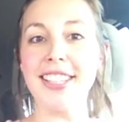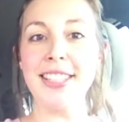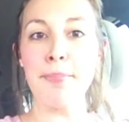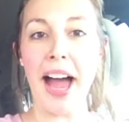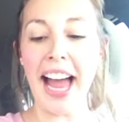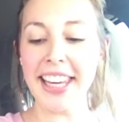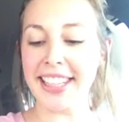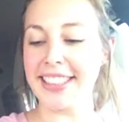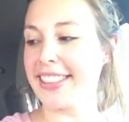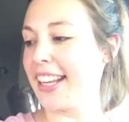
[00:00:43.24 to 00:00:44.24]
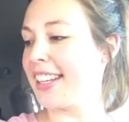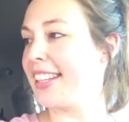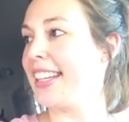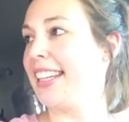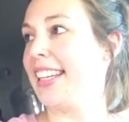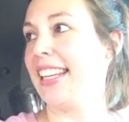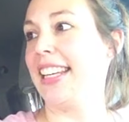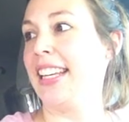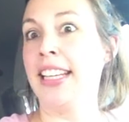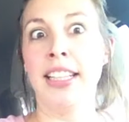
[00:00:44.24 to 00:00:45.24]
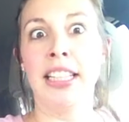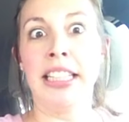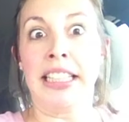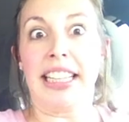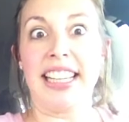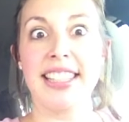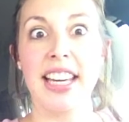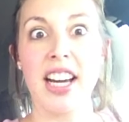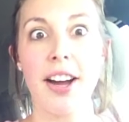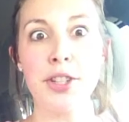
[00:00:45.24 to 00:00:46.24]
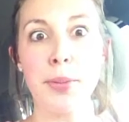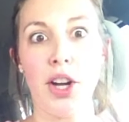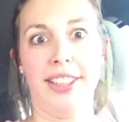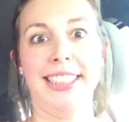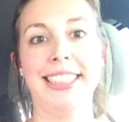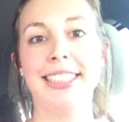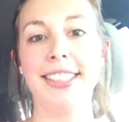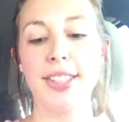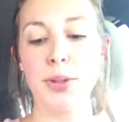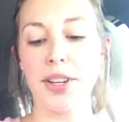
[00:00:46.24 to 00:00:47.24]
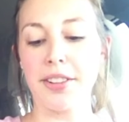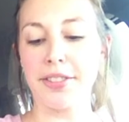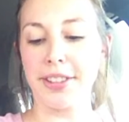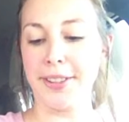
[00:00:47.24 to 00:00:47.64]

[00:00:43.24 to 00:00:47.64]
sit back and I guess get comfortable, sort of.